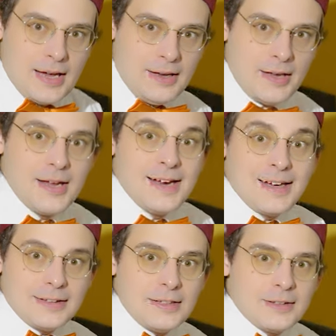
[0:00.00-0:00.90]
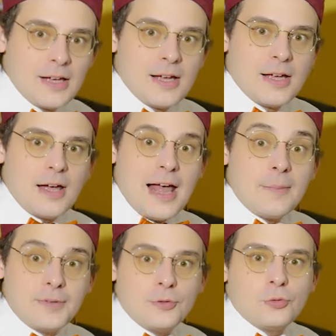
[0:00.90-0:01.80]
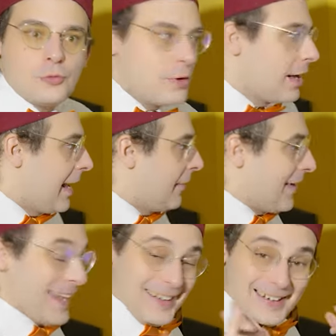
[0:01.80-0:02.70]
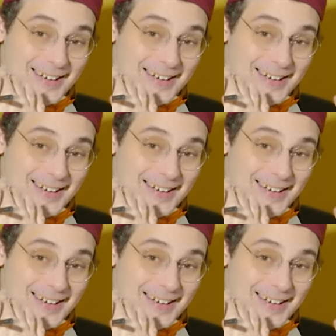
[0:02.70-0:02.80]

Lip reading: And this helps you to have a